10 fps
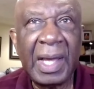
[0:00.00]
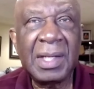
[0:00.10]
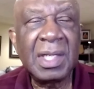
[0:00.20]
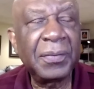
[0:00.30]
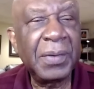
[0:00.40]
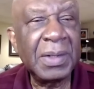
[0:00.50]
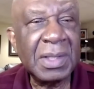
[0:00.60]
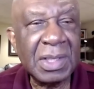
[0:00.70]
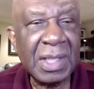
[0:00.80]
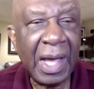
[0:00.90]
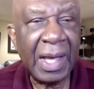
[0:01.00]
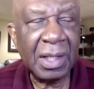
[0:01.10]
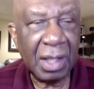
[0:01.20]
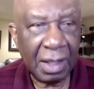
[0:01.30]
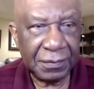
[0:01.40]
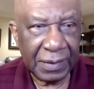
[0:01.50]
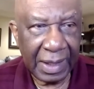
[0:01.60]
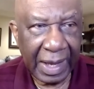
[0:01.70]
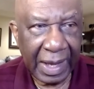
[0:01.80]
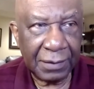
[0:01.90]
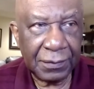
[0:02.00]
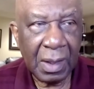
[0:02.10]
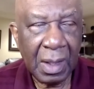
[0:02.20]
a different side of life,